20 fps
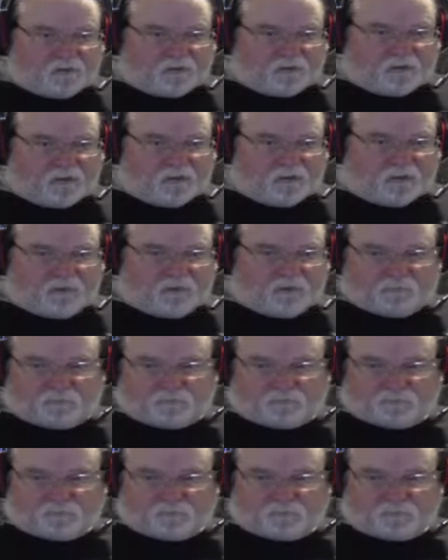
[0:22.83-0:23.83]
Um,
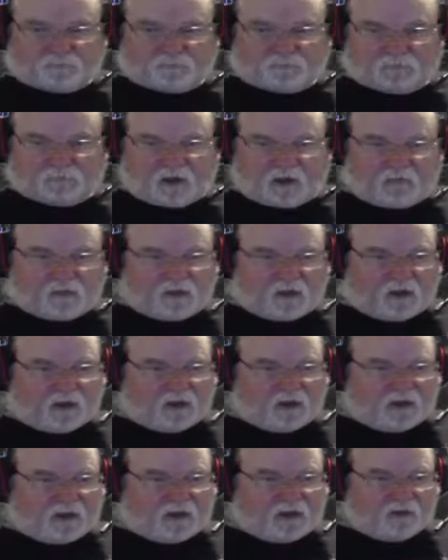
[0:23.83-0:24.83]
I'm glad
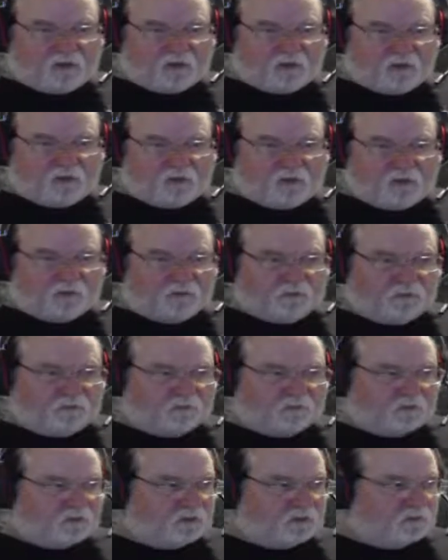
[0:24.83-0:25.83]
I had no clue what he
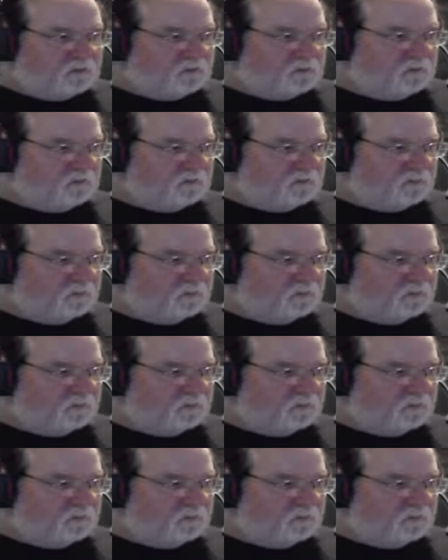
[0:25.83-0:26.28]
was doing.